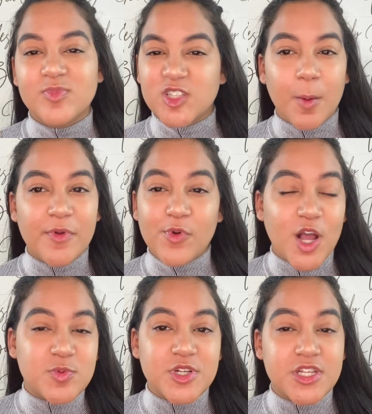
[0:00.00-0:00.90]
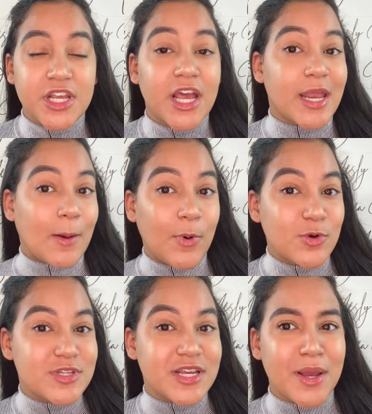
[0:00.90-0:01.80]
Tell me if you guys want to see it and I'll
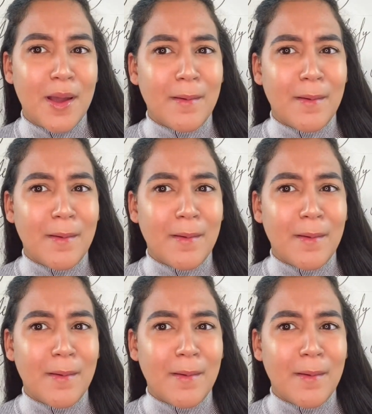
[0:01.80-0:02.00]
post it.